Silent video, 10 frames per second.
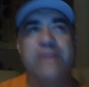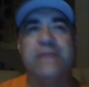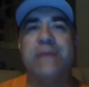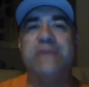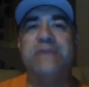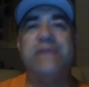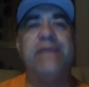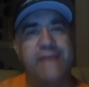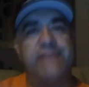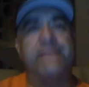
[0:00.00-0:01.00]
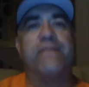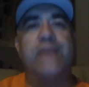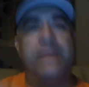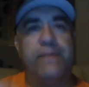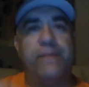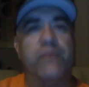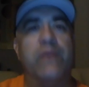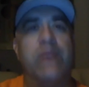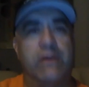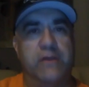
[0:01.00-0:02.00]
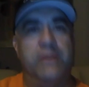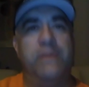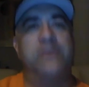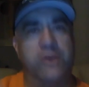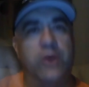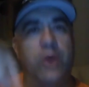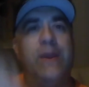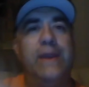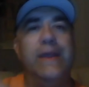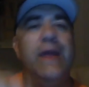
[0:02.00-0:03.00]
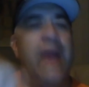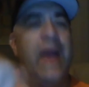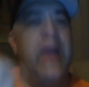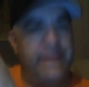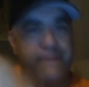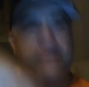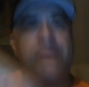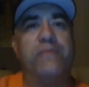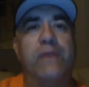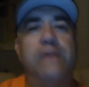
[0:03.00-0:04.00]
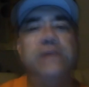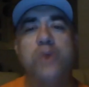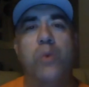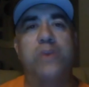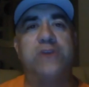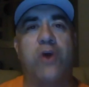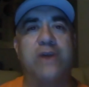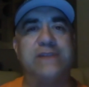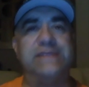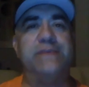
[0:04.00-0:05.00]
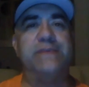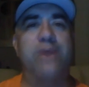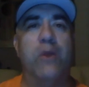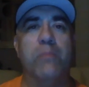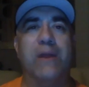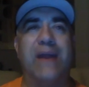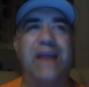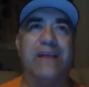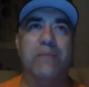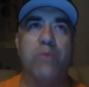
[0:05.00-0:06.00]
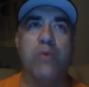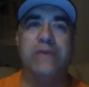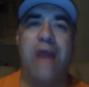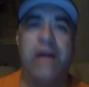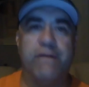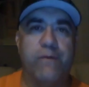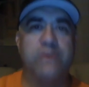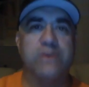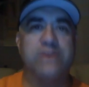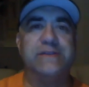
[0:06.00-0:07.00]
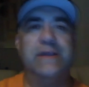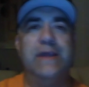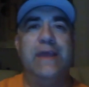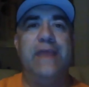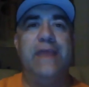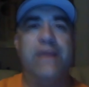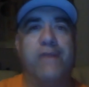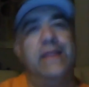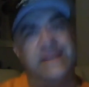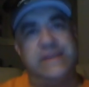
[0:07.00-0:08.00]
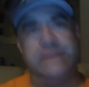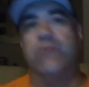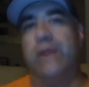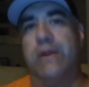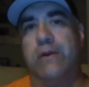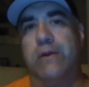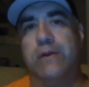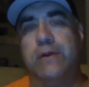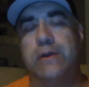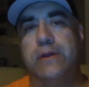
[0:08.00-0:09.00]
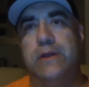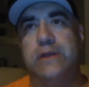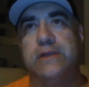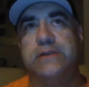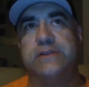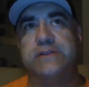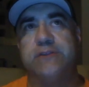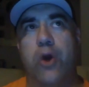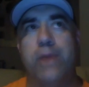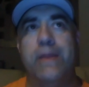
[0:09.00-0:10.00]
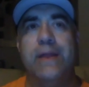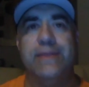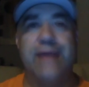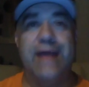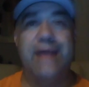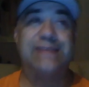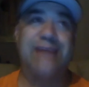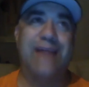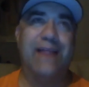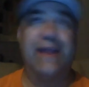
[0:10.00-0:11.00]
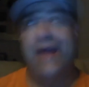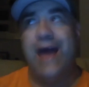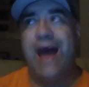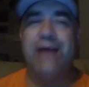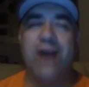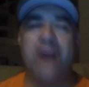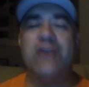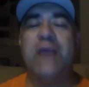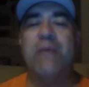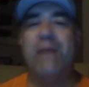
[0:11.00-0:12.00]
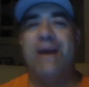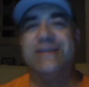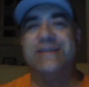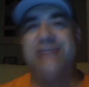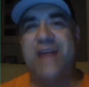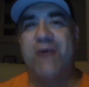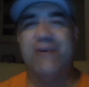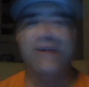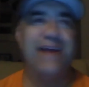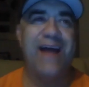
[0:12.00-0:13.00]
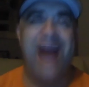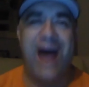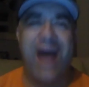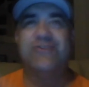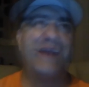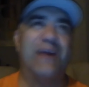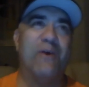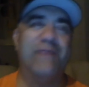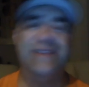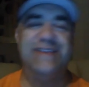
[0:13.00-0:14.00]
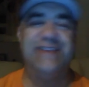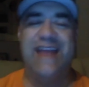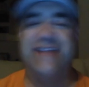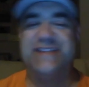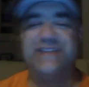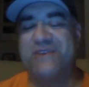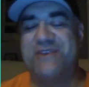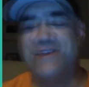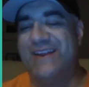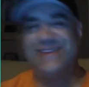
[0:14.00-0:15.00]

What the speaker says: And sometimes they have to free up the rear a little bit. So they'll go in and they free up the rear, which causes, you know, kind of like more downforce in the front and less in the rear. So that's kind of like 191 miles an hour. I go off on a tangent, I'm sorry.